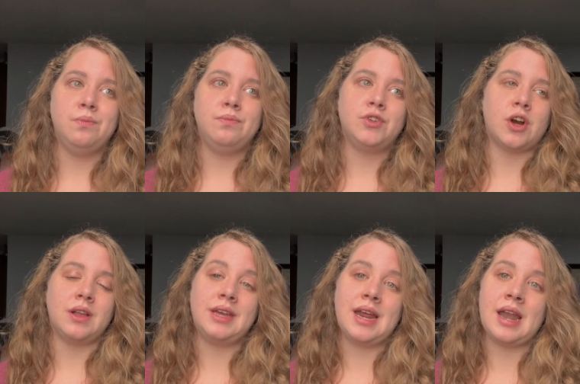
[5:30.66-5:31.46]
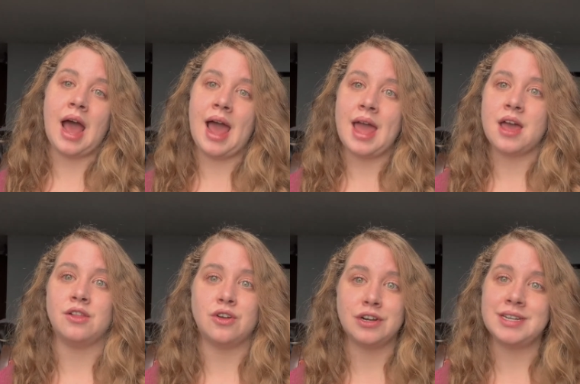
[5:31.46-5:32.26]
Charlotte and I
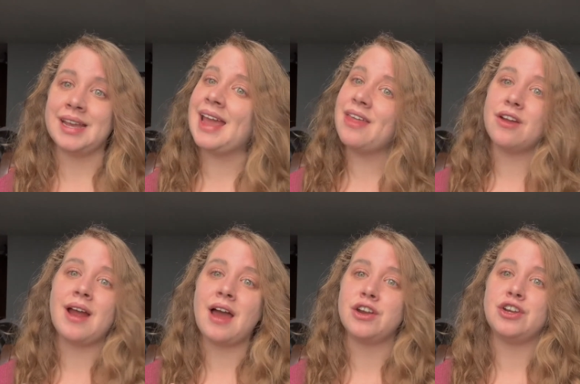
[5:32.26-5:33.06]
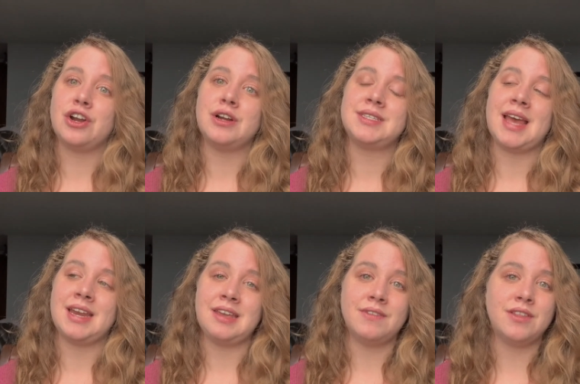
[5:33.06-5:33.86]
learned together how to nurse,
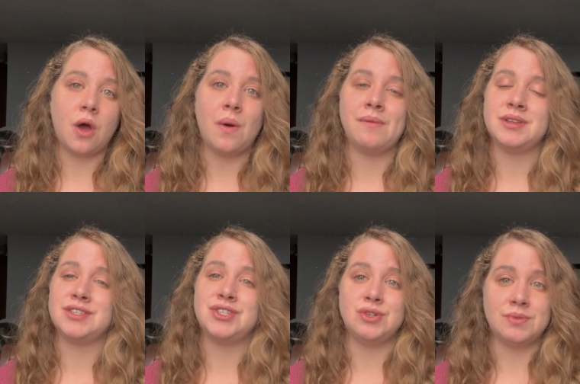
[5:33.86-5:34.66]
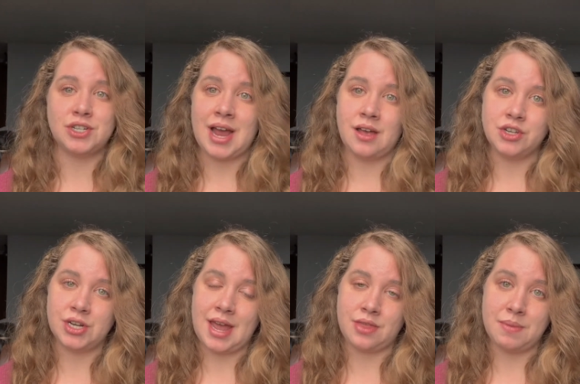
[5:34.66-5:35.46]
and even though it was super
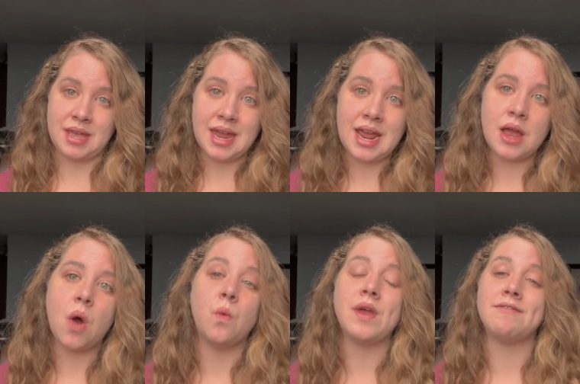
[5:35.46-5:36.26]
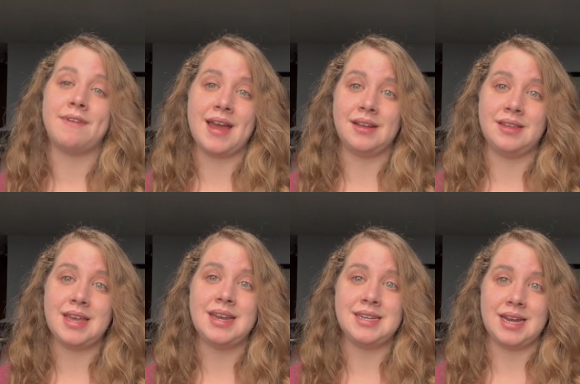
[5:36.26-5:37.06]
challenging at the beginning, we
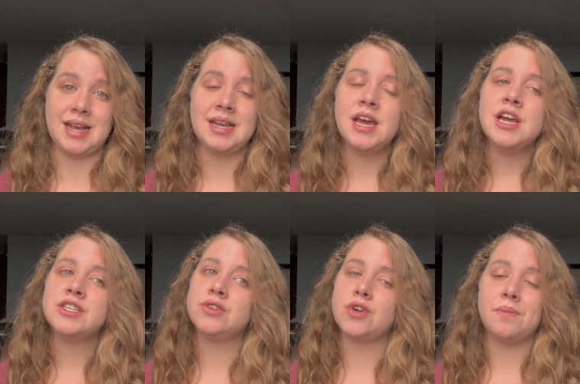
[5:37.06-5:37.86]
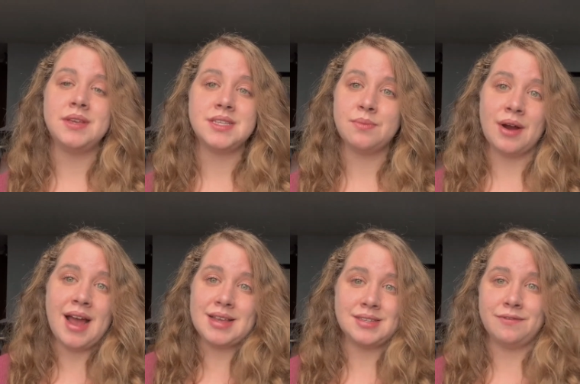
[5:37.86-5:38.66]
finally did it. So don't be
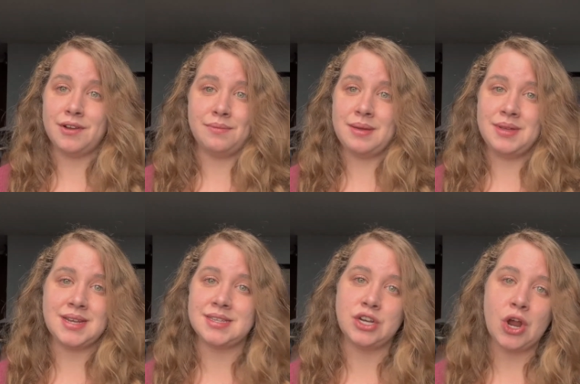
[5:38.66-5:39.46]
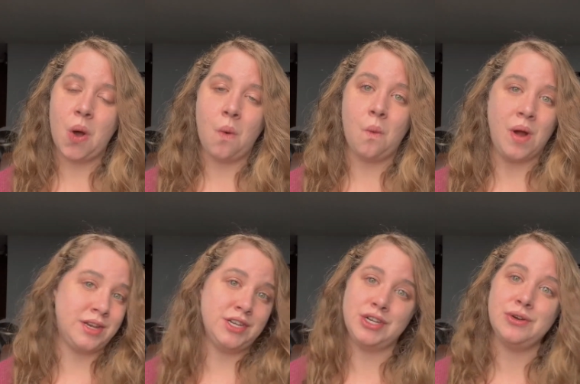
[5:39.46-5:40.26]
surprised if your baby doesn't know
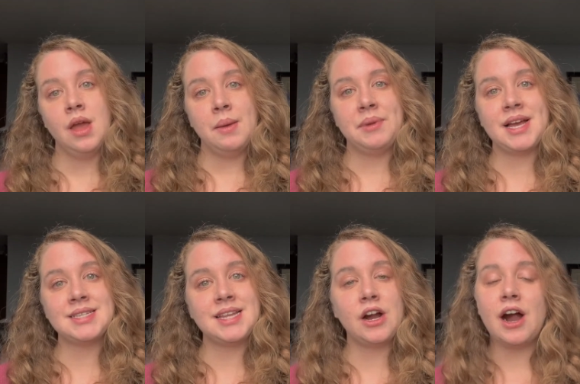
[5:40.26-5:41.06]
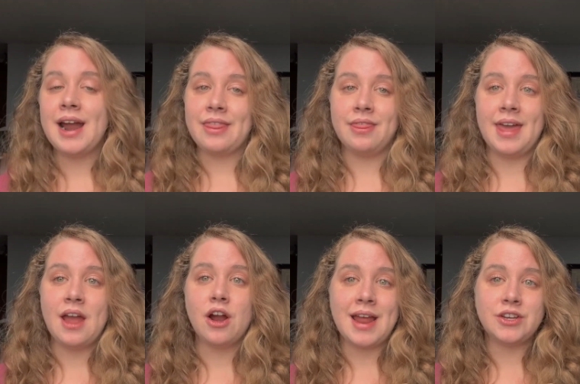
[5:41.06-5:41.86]
what to do because there are
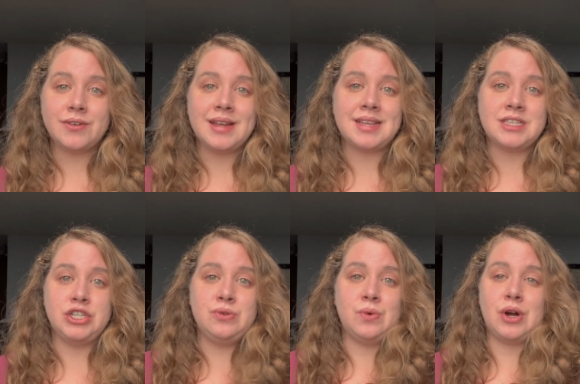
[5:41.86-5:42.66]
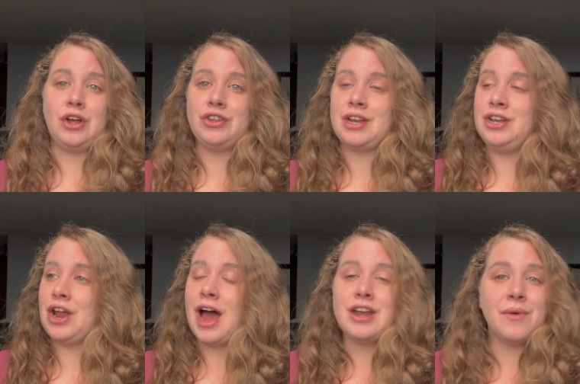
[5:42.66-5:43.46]
they are entering this new world
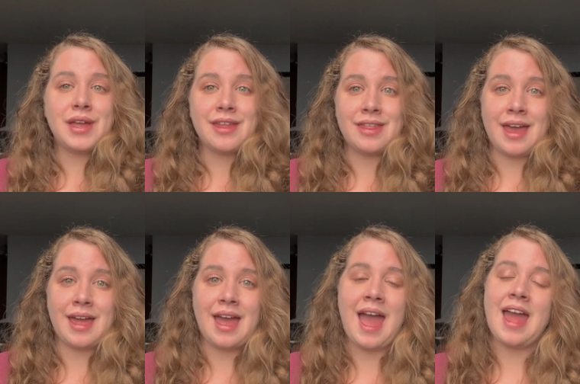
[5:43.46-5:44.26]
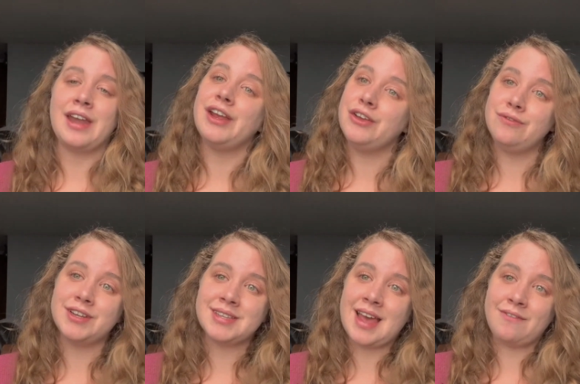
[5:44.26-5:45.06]
not knowing a thing and you
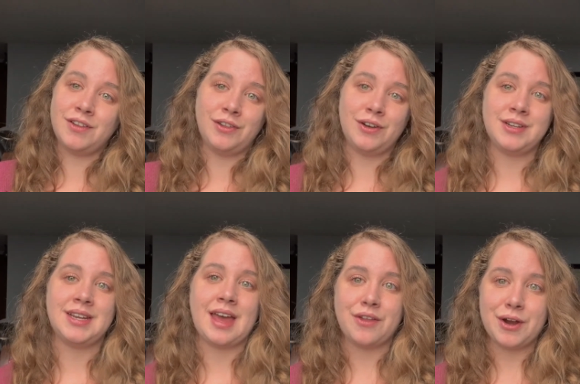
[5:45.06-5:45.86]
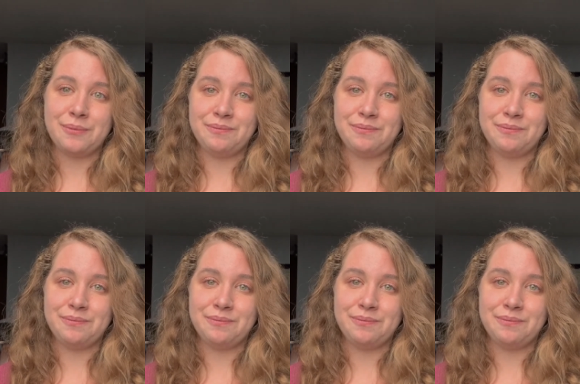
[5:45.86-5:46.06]
just have to learn together.